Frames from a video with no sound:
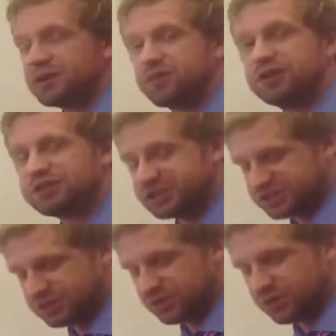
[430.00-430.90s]
3 and
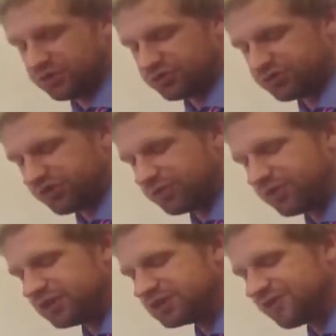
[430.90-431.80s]
61 hundredths on the
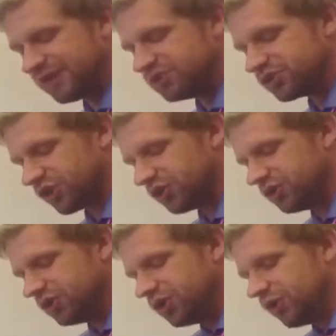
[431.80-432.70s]
place value
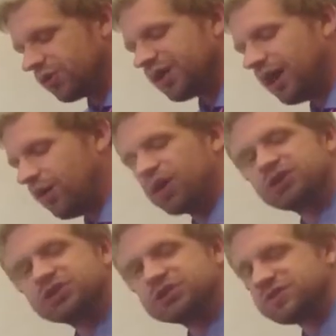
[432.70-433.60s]
chart without
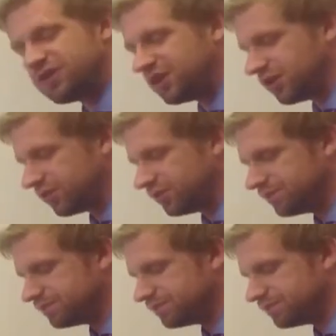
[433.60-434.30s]
watching this video